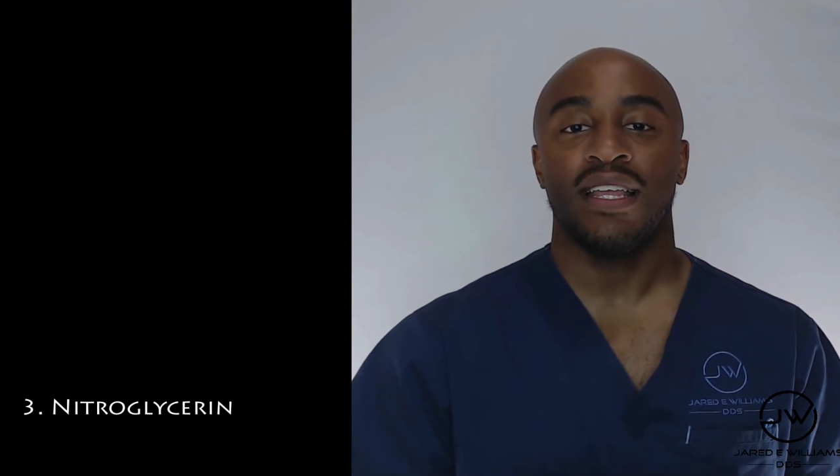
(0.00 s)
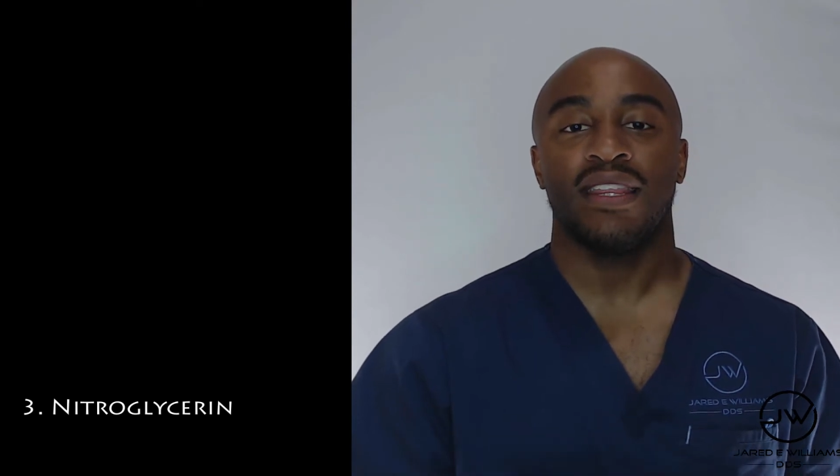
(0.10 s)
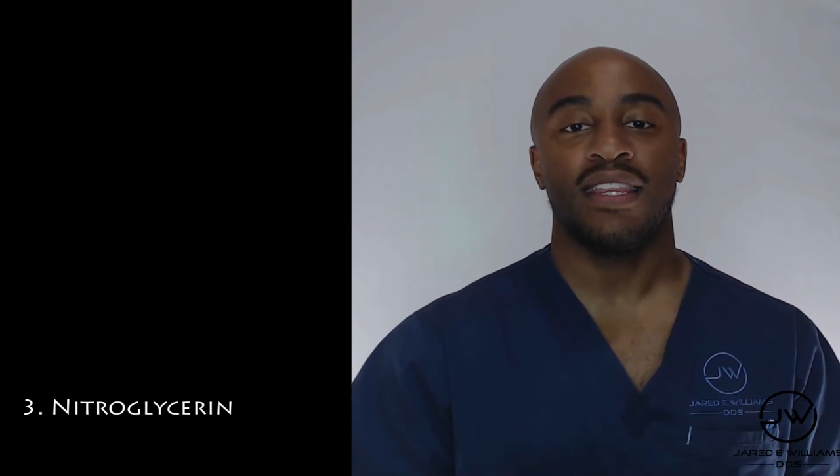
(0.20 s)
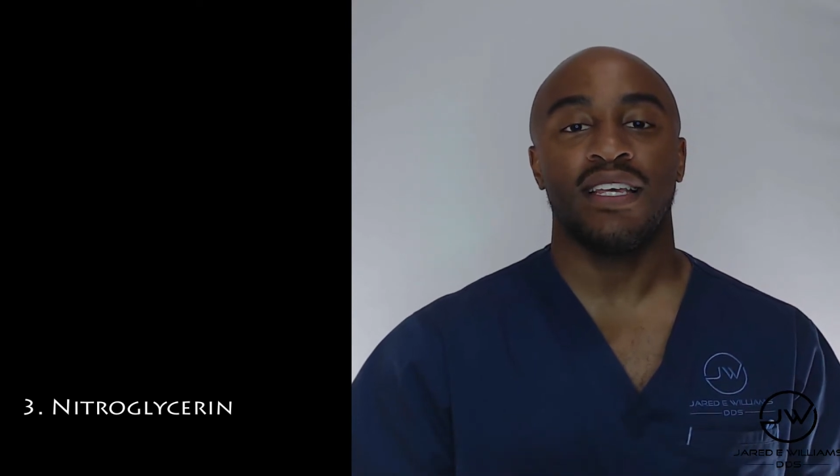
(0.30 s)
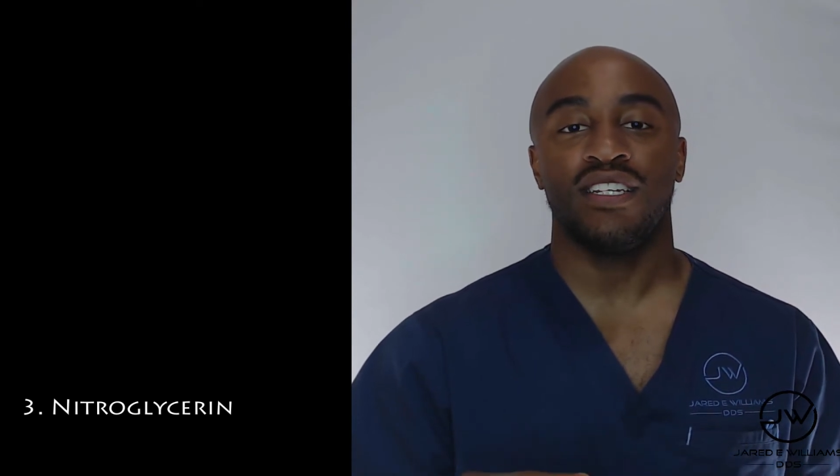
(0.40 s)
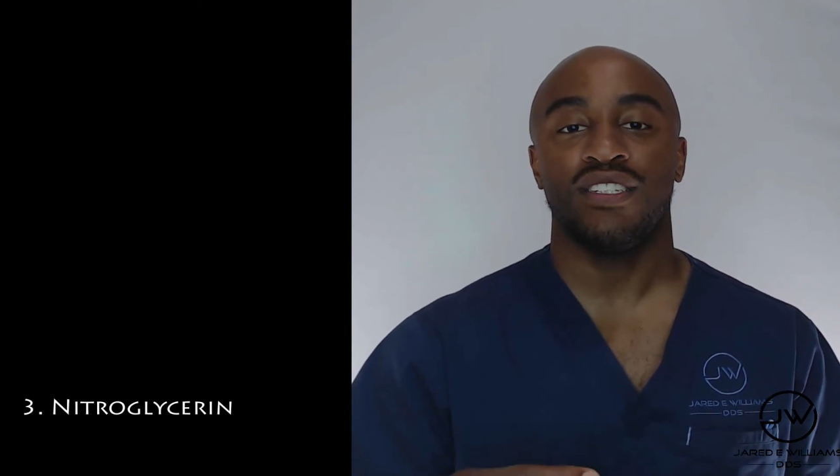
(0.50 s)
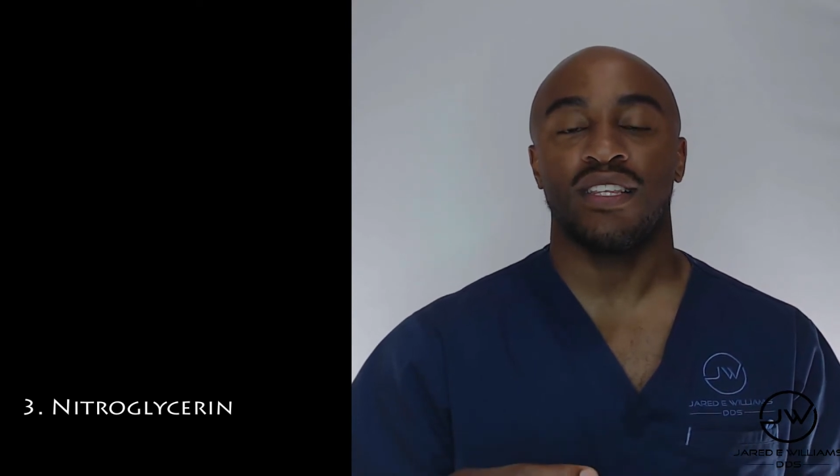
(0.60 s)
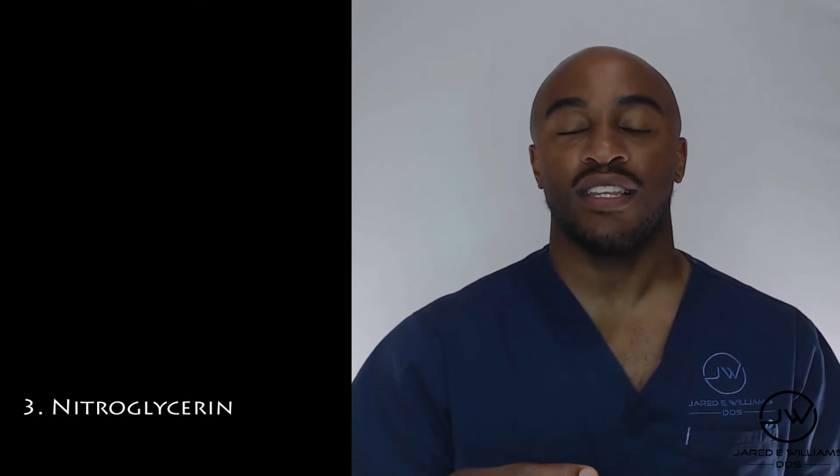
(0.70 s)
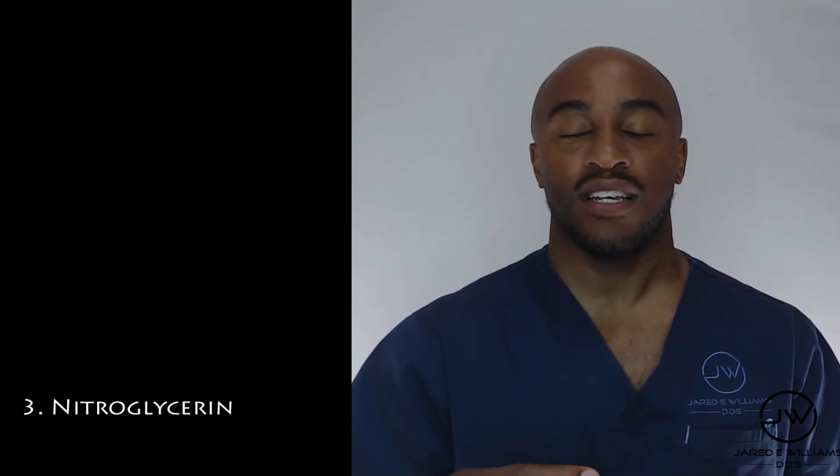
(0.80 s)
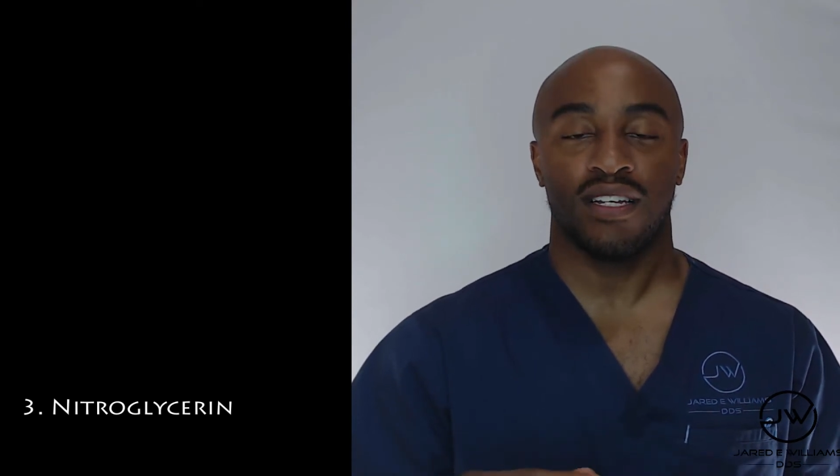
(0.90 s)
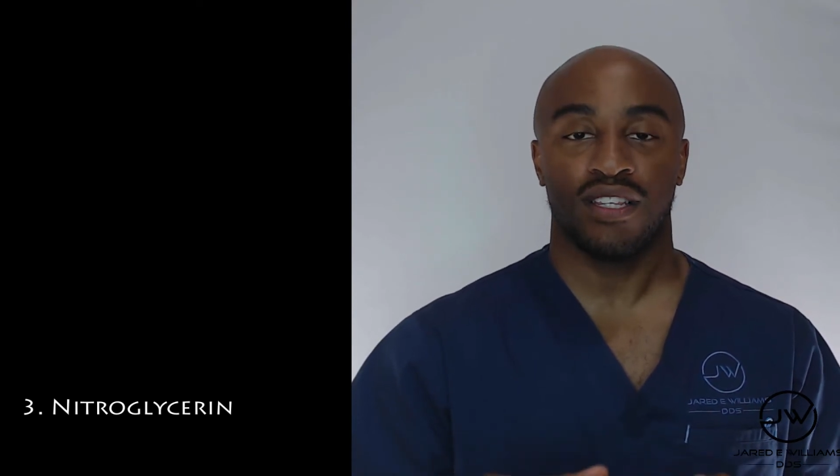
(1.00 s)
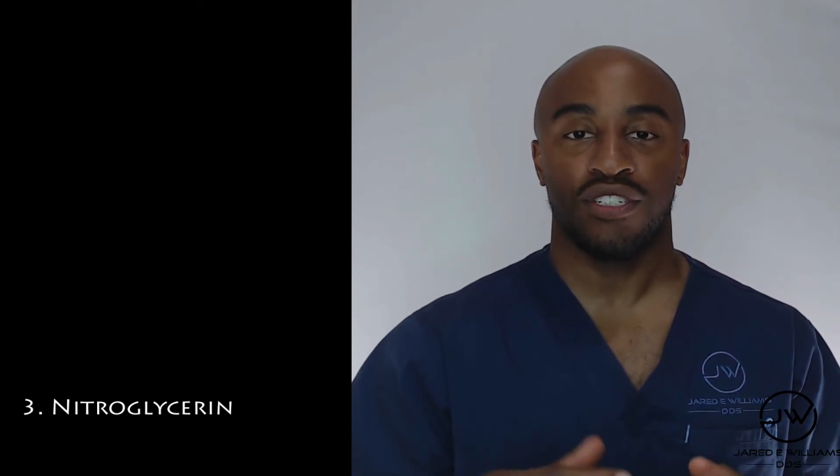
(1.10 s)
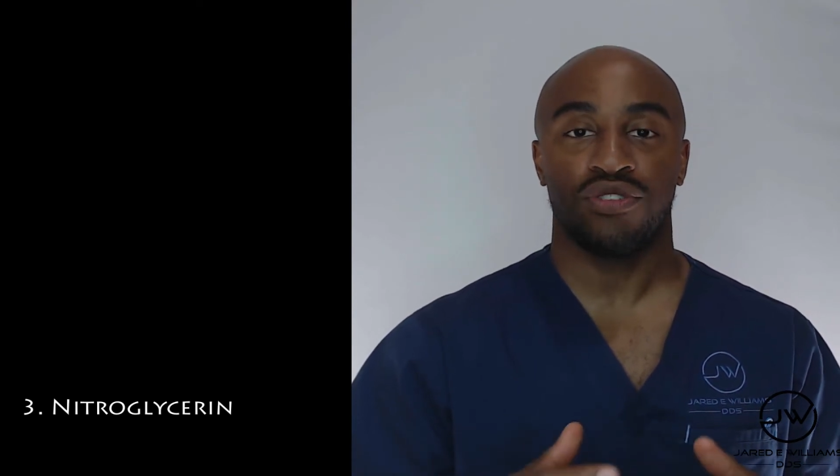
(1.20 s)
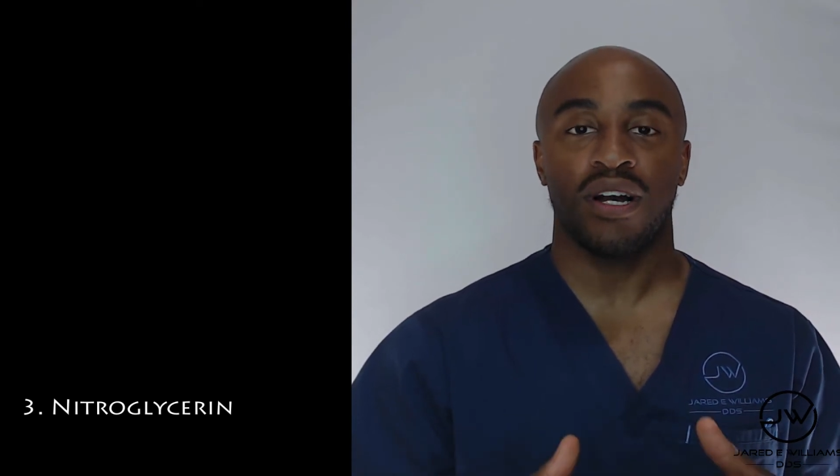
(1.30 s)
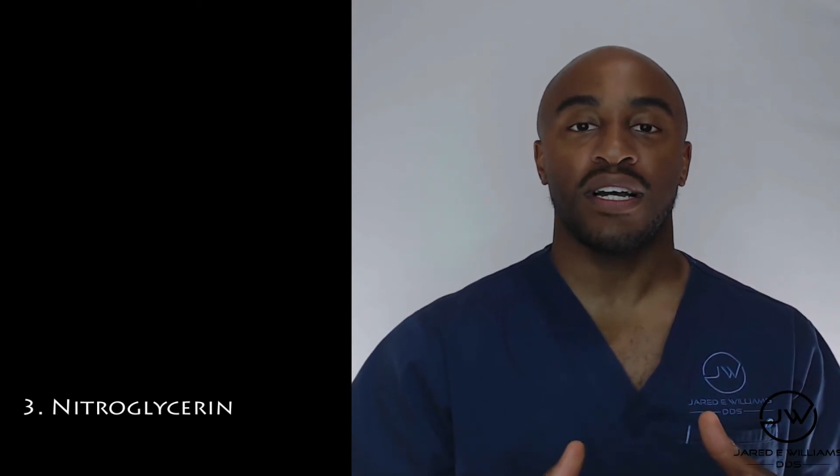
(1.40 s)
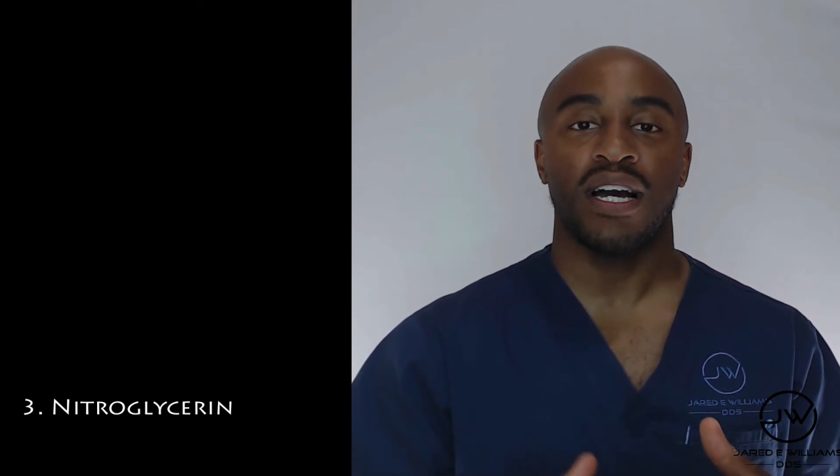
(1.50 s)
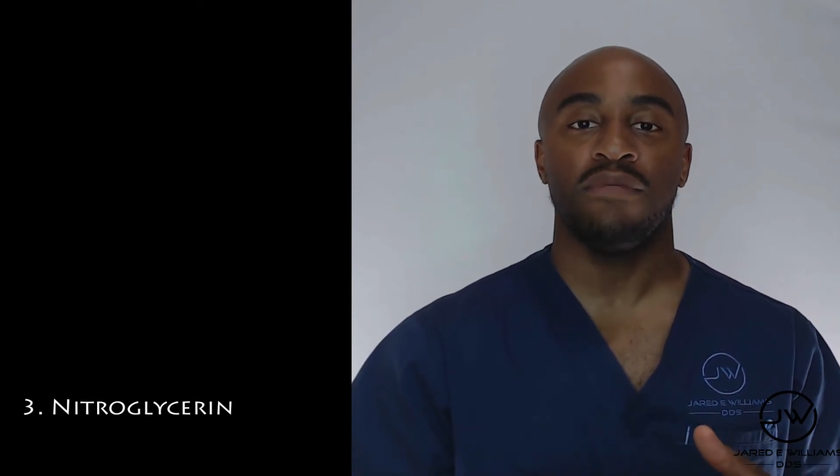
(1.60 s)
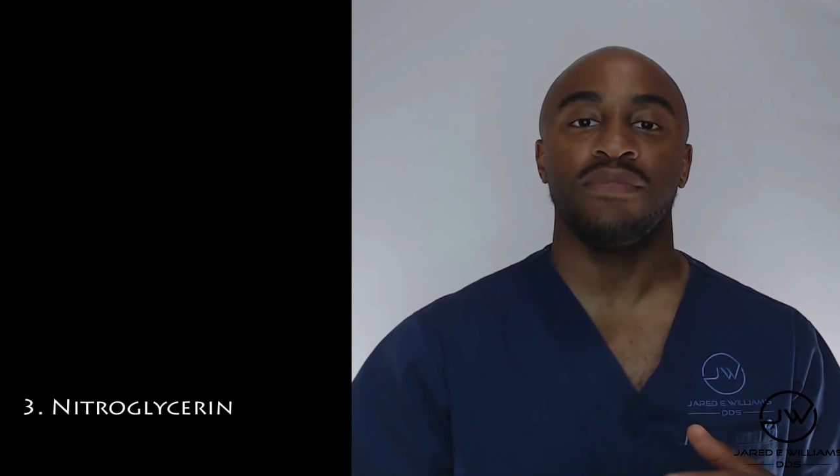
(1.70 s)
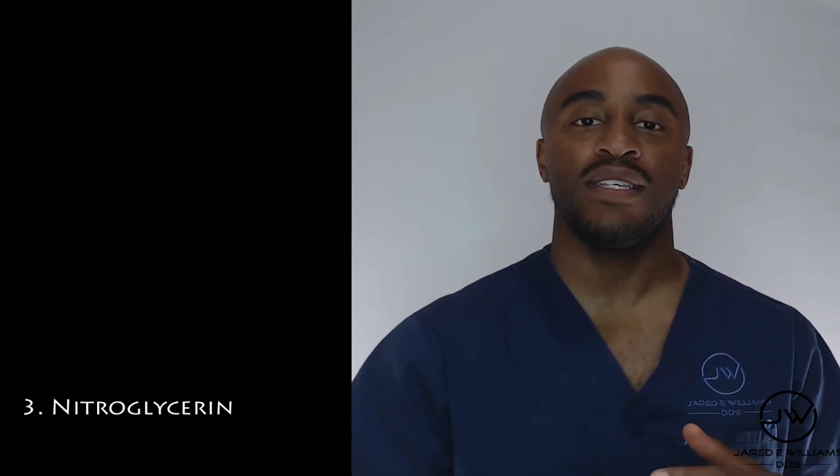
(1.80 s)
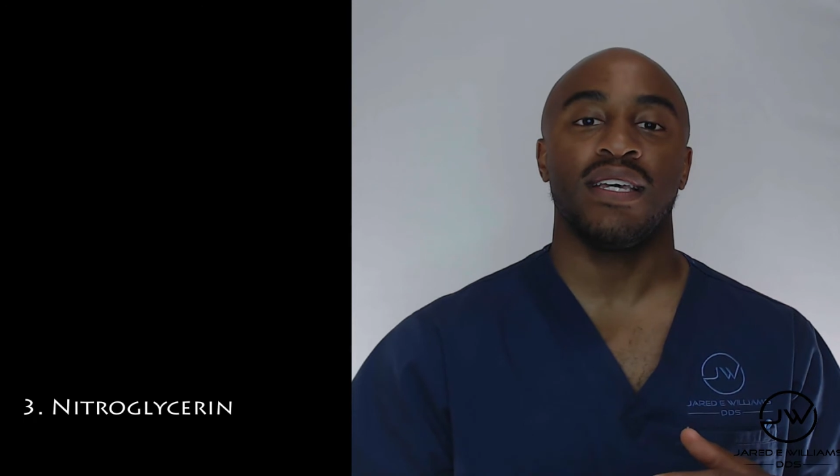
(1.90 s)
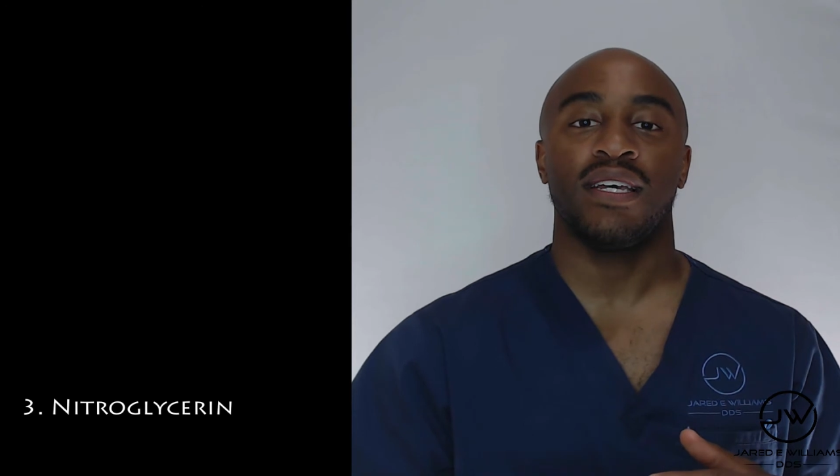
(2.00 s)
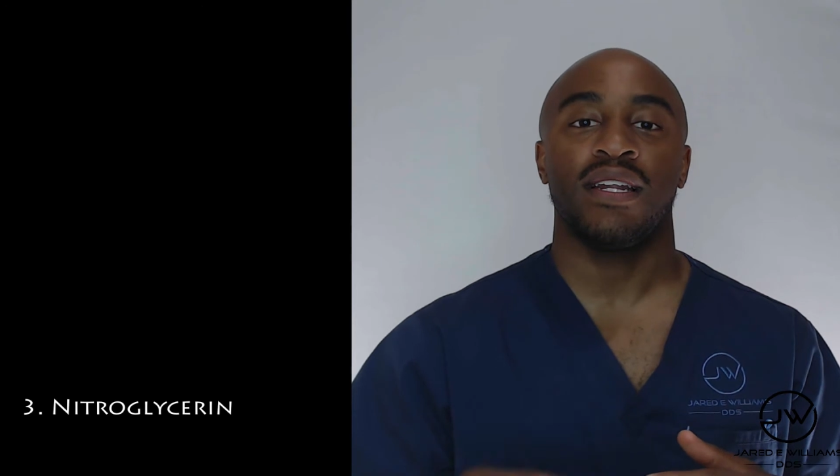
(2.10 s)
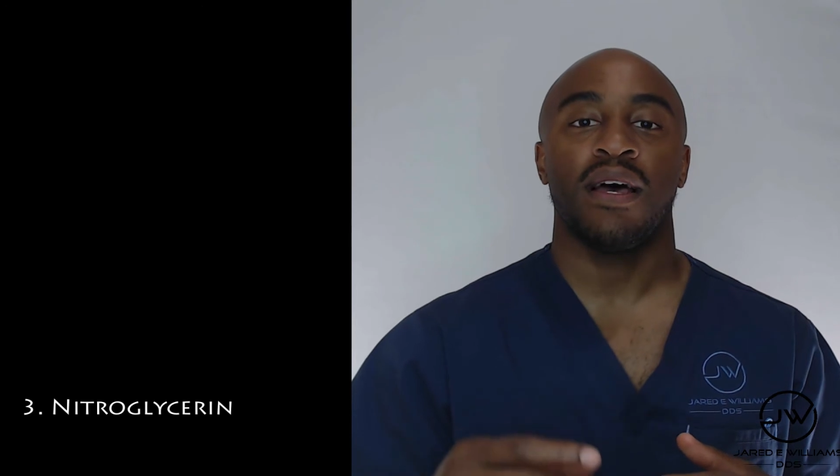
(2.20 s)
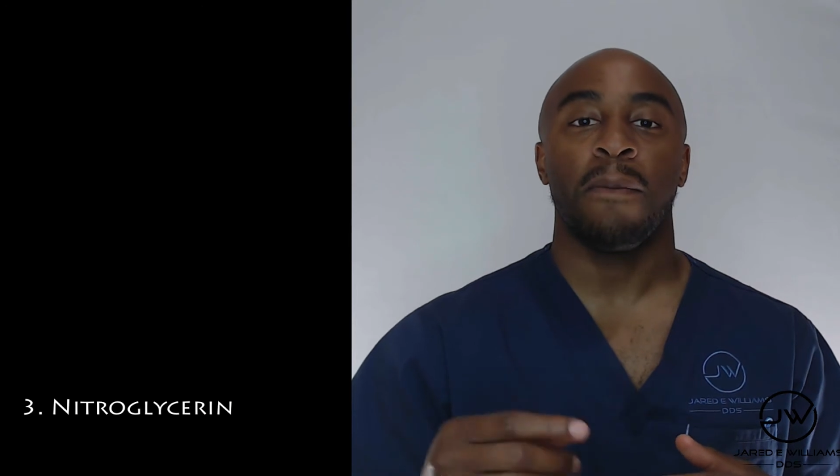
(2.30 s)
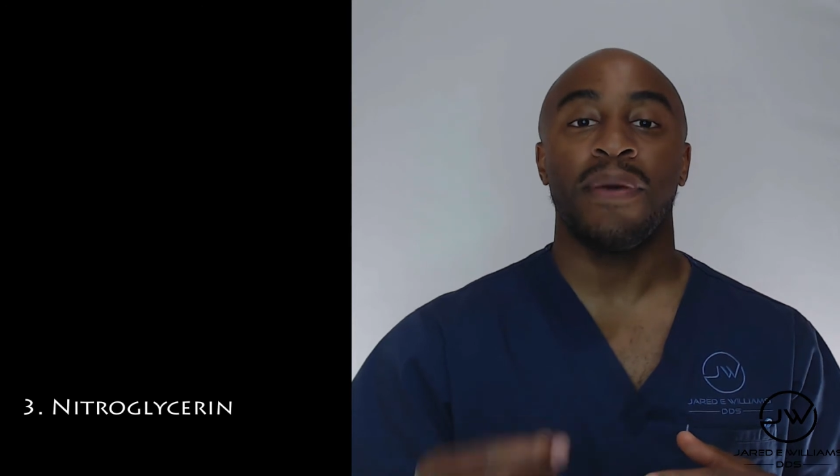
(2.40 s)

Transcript: The drug comes in